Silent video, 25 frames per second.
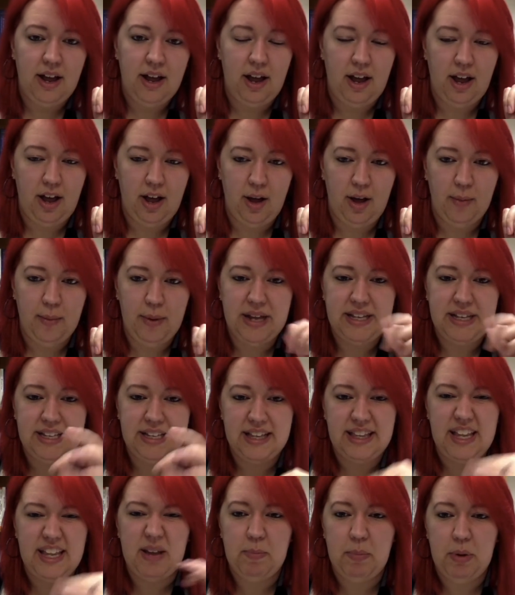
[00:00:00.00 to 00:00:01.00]
And
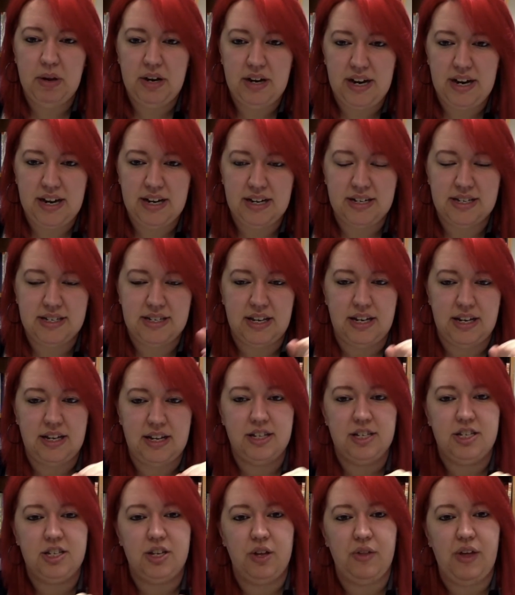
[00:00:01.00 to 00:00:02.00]
then they put it in a
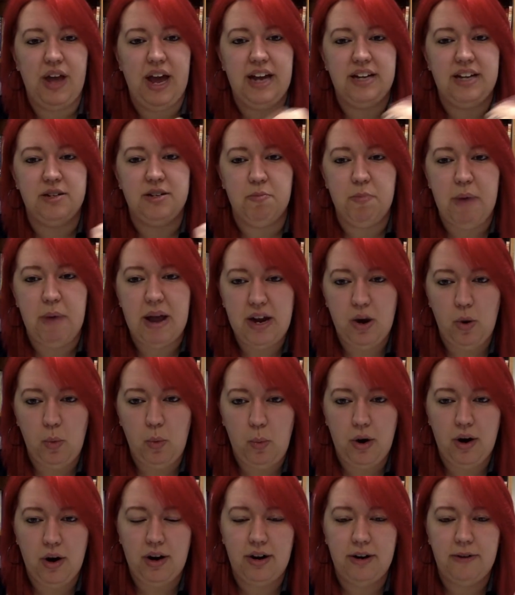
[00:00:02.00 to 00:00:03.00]
sentence. So they had to make a
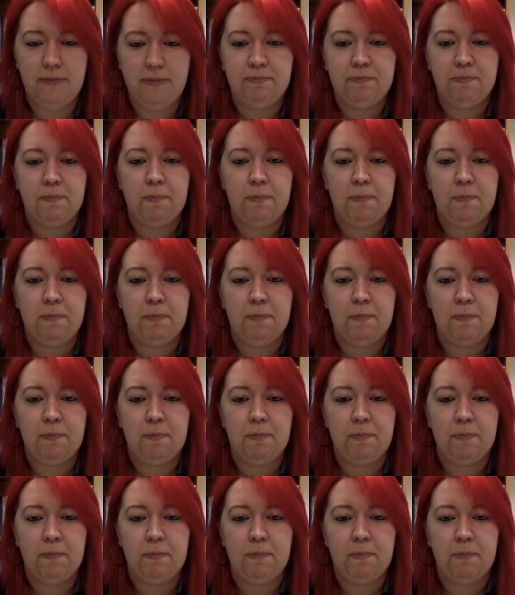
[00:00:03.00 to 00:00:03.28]
word,